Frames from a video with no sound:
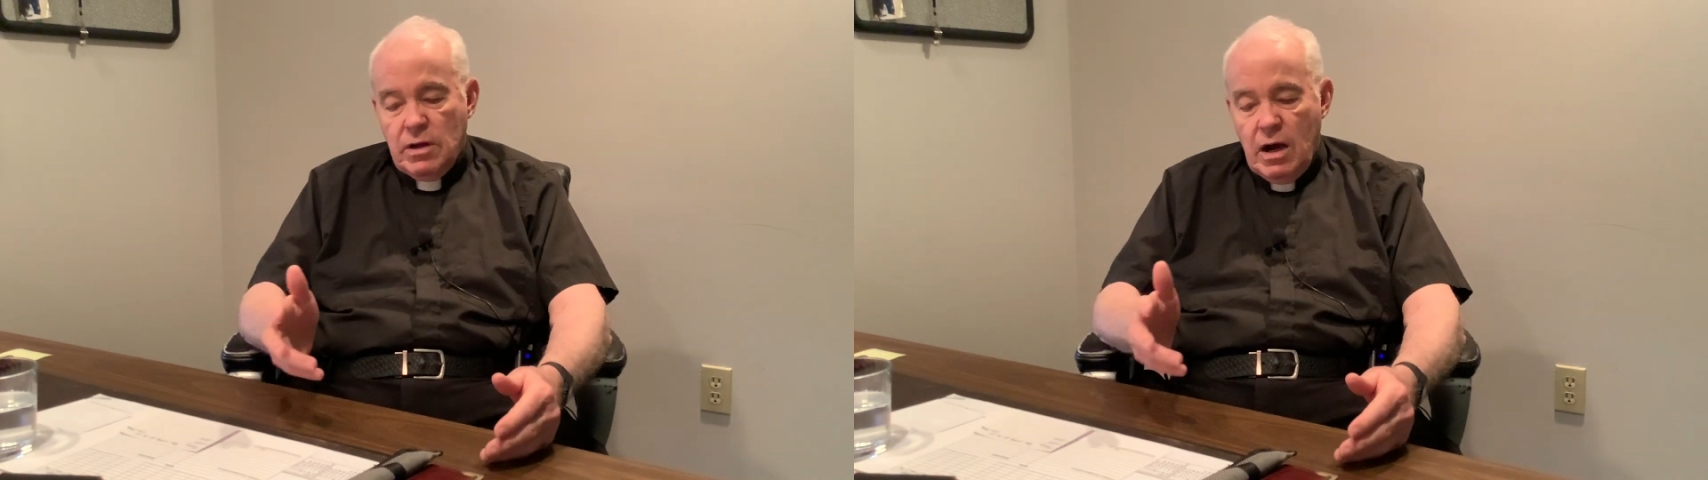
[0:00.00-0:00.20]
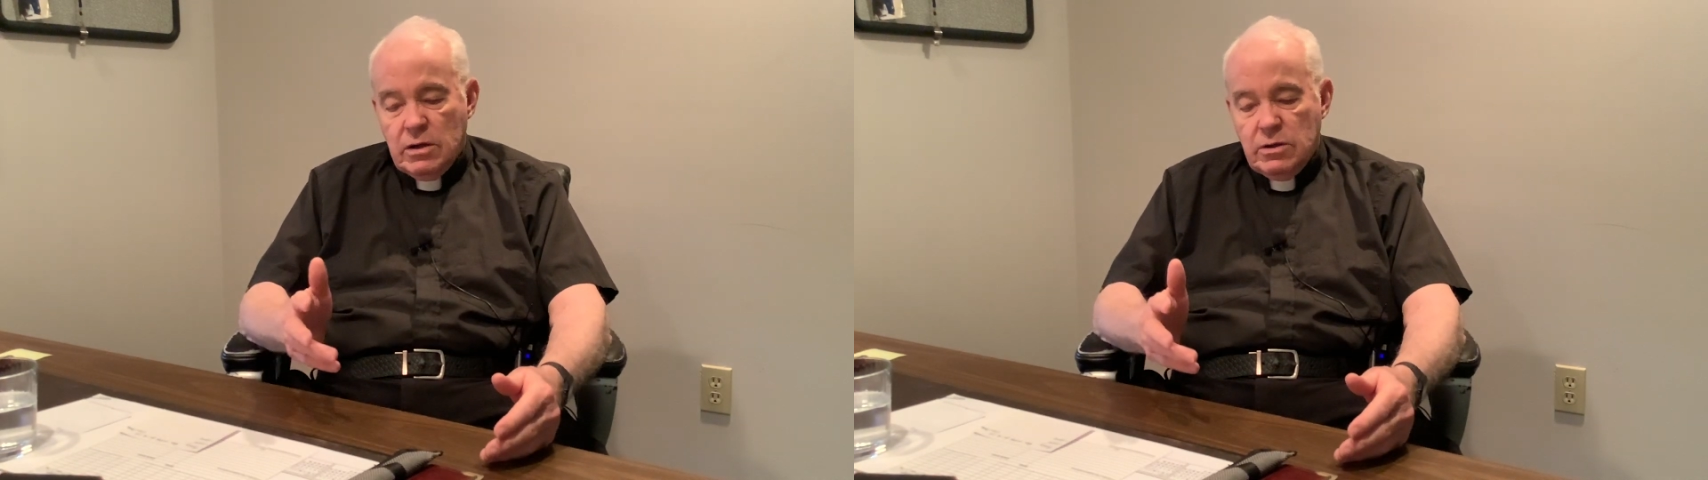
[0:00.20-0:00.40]

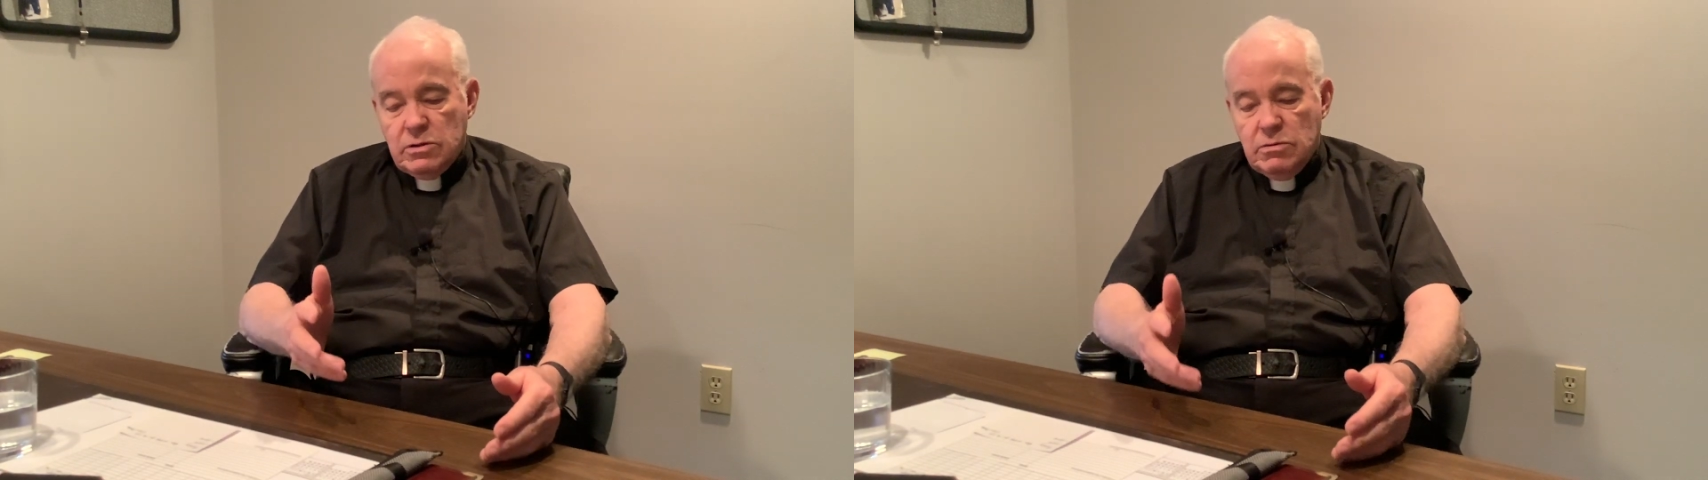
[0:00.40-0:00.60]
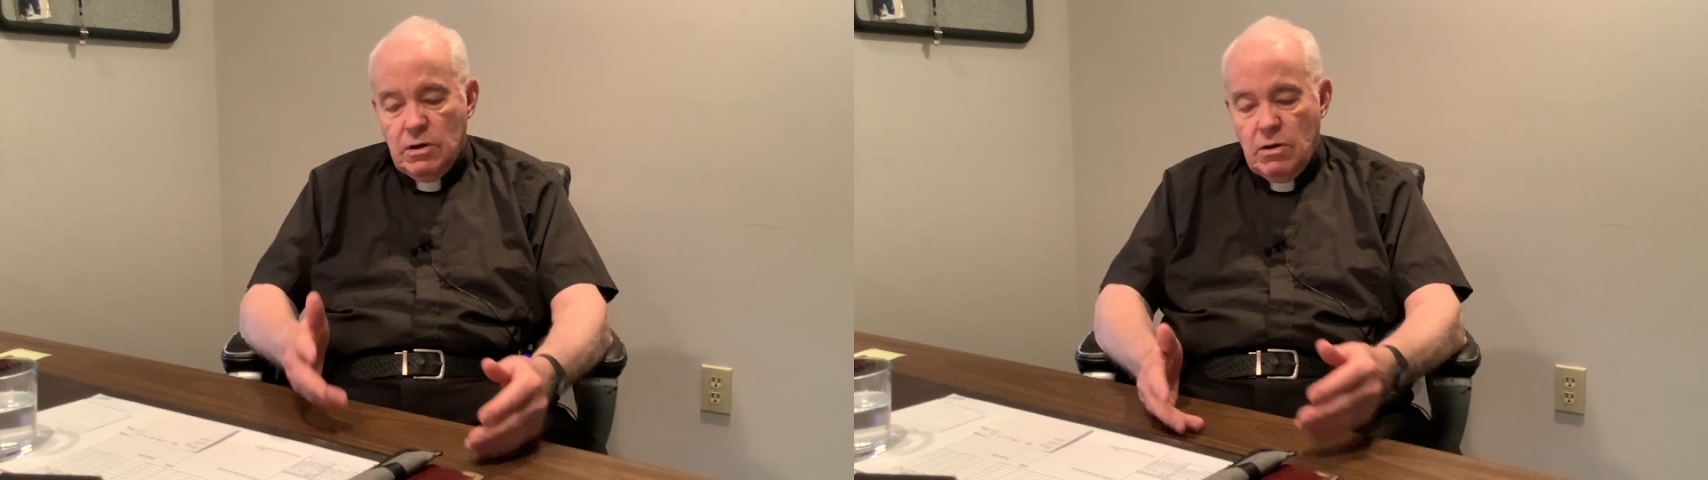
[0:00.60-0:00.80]
doctor
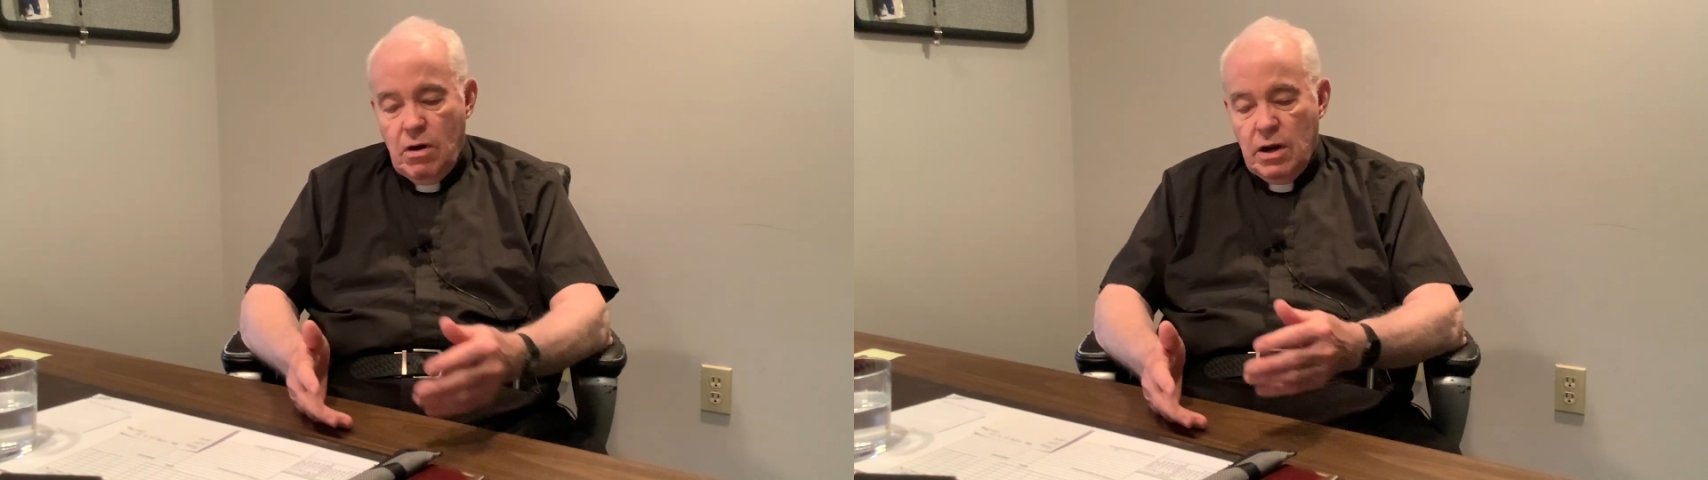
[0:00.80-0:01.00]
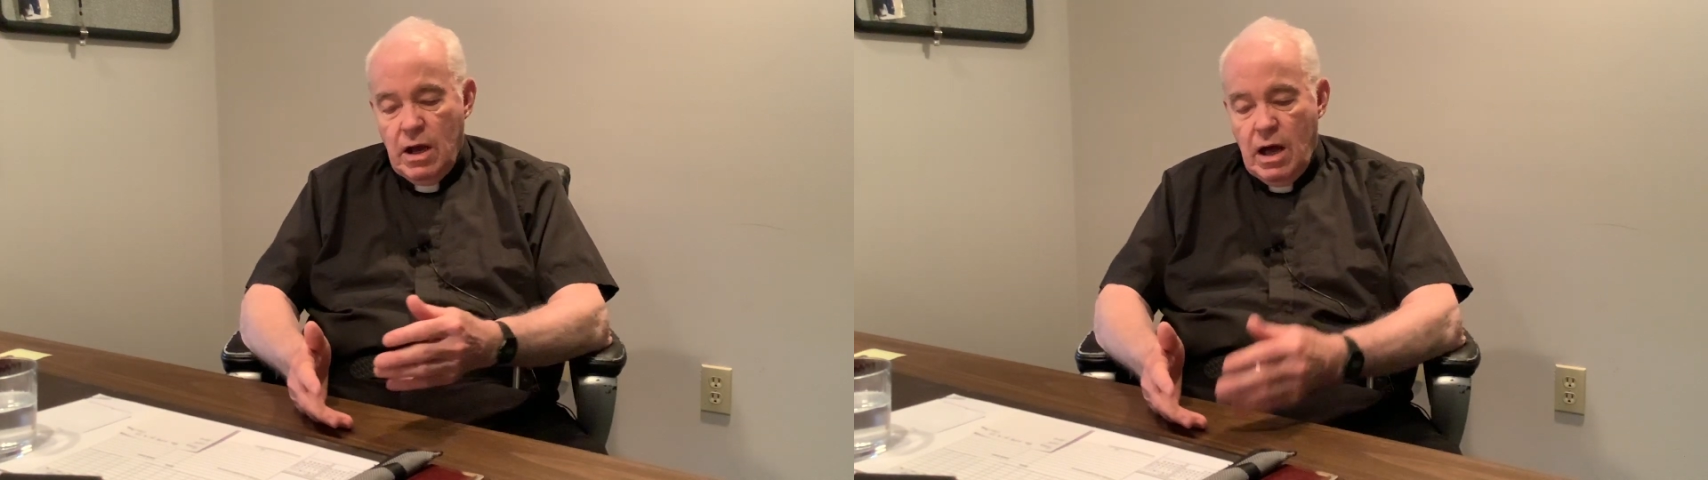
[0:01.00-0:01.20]
to a
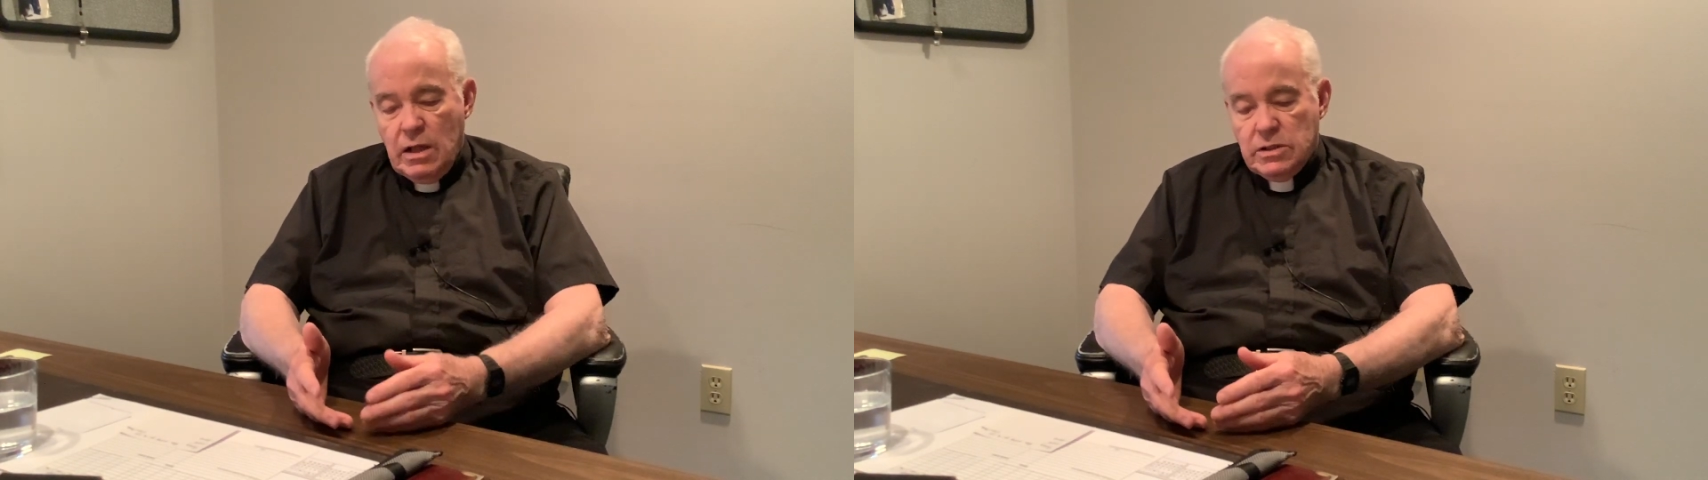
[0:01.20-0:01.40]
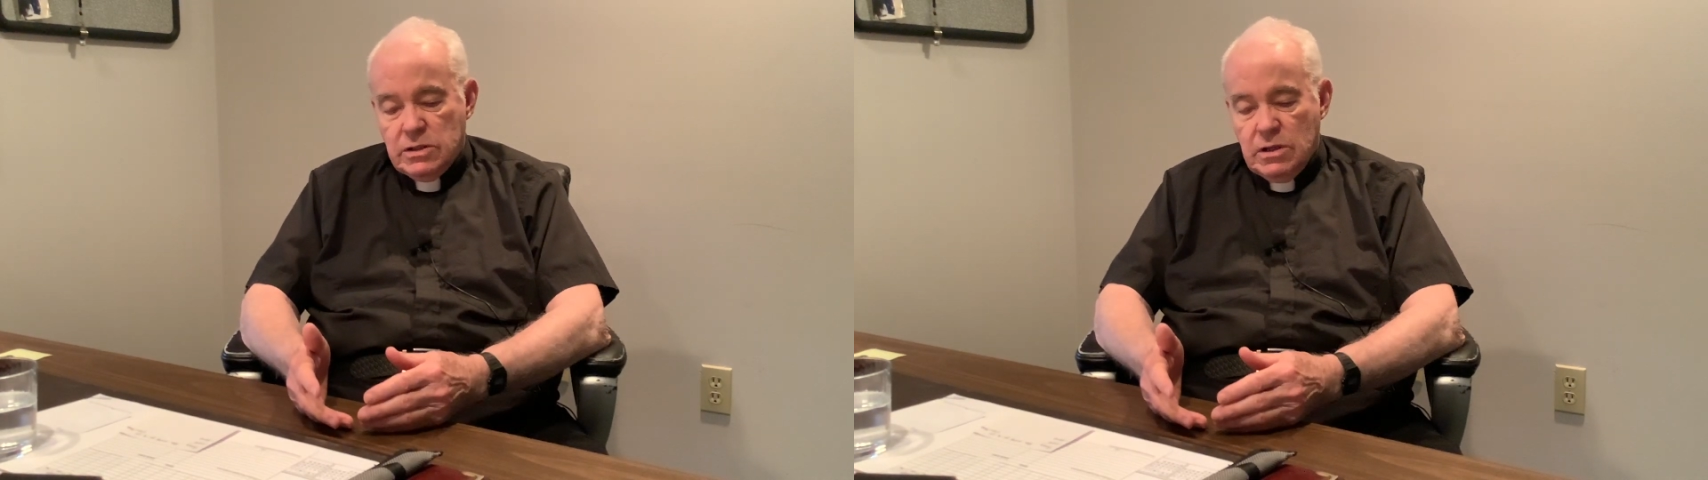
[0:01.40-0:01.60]

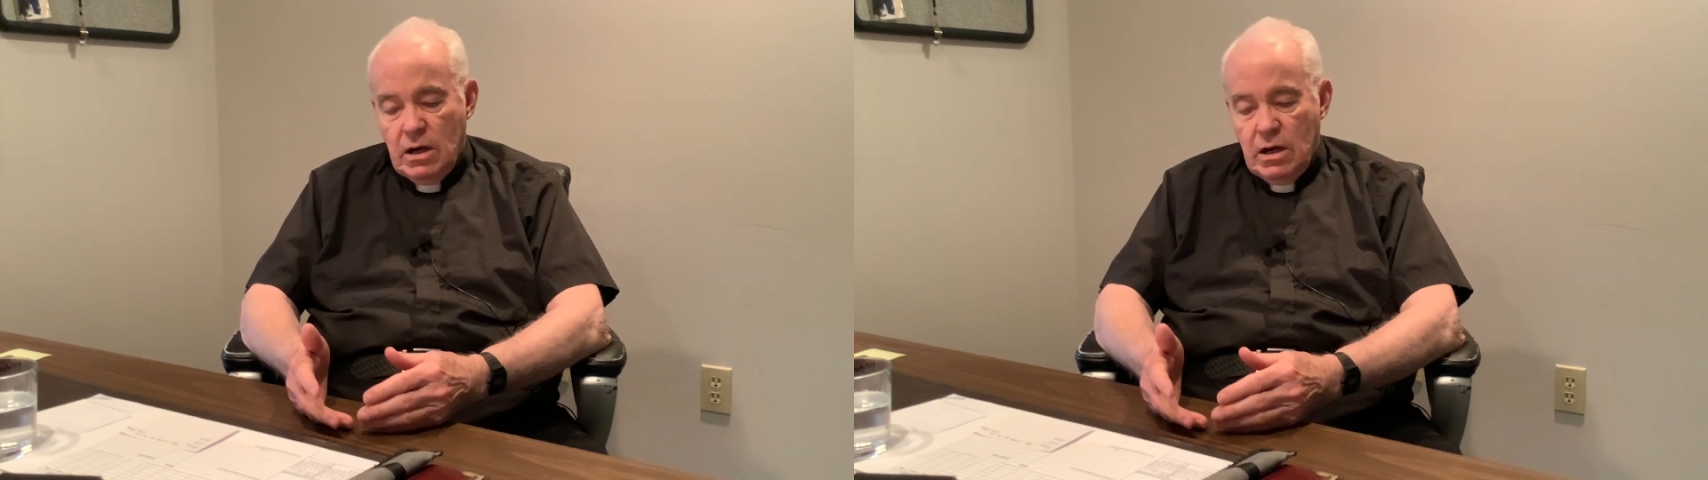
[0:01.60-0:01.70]
cardiologist